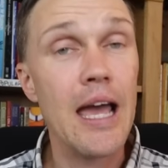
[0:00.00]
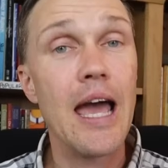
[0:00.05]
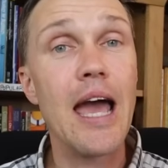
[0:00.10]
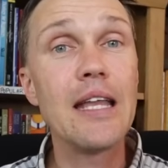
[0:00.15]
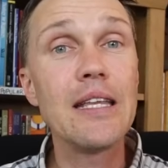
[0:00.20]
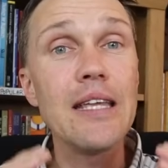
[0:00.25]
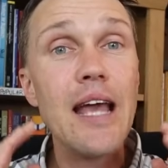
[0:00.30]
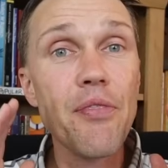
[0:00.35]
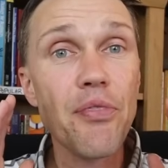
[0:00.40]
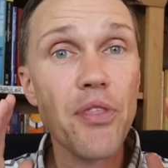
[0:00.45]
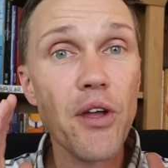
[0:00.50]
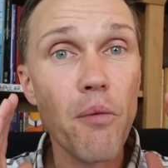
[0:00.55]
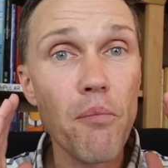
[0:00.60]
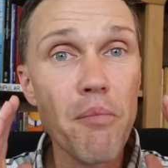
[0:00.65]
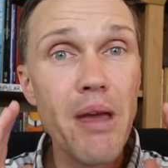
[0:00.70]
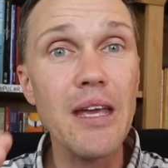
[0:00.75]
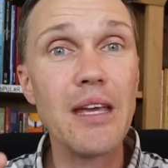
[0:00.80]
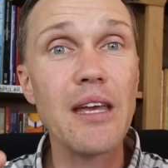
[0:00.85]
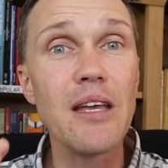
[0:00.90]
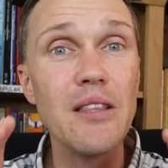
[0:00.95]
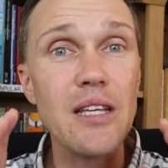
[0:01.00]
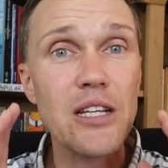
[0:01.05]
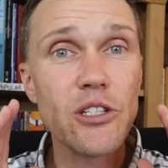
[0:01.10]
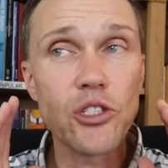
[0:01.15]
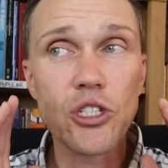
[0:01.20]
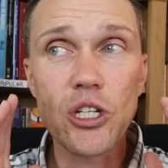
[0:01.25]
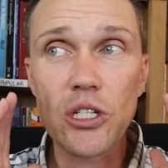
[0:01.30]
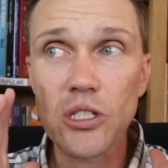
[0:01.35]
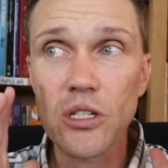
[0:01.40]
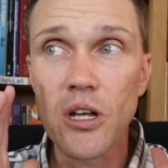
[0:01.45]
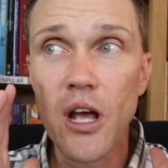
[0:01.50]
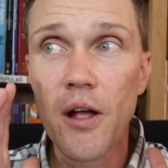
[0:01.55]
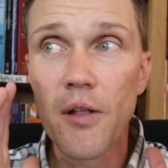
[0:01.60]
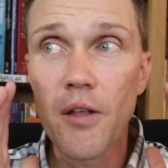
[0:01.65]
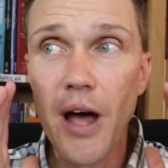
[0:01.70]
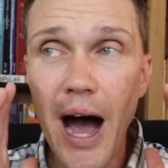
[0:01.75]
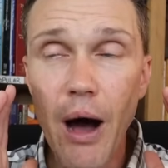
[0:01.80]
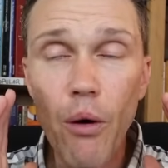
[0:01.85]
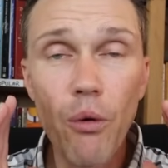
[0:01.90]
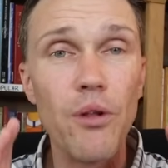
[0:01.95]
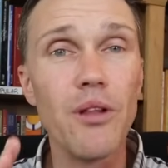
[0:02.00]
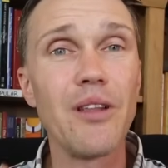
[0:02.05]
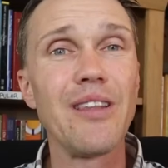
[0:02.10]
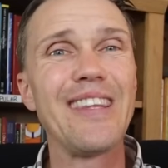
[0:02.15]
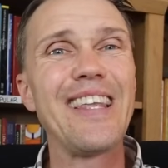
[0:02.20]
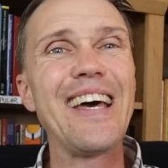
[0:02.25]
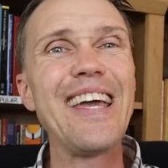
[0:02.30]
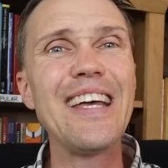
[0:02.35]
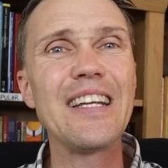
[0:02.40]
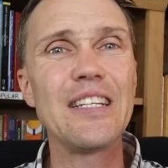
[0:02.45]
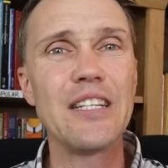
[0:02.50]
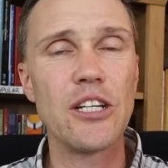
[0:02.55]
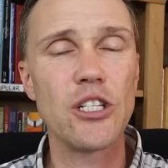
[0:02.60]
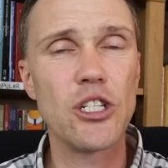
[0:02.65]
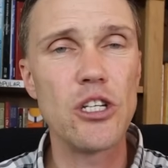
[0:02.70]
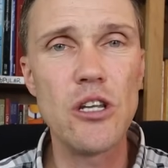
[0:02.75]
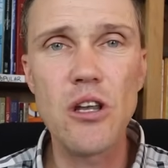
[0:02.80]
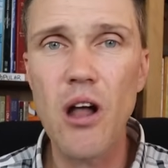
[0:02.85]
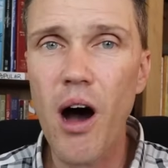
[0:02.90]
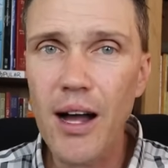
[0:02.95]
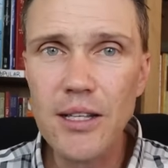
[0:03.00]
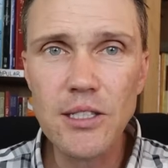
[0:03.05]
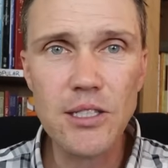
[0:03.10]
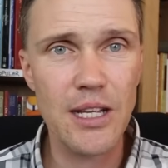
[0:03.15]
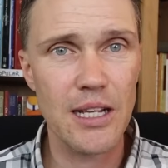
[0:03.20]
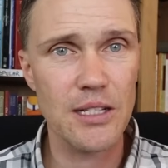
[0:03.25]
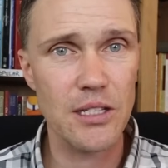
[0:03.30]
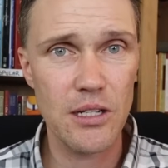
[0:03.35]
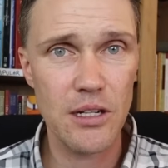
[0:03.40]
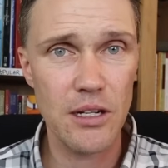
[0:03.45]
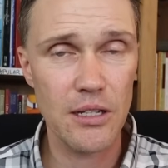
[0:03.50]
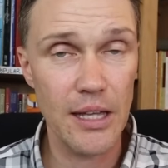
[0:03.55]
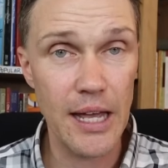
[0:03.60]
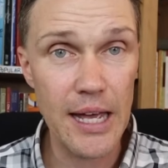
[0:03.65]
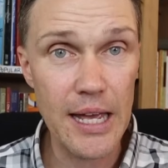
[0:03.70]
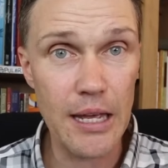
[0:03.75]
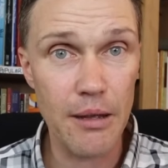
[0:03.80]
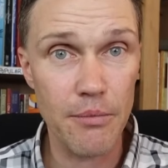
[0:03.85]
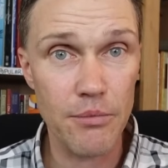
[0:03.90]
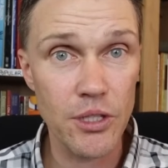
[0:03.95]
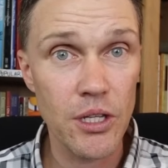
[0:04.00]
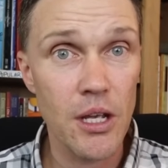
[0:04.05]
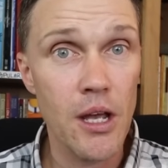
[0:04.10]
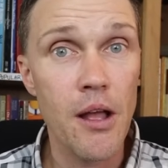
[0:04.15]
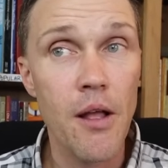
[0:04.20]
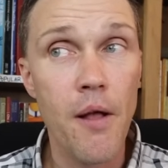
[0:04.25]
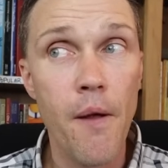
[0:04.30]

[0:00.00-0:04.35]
And yet they're making these just outlandish nonsense claims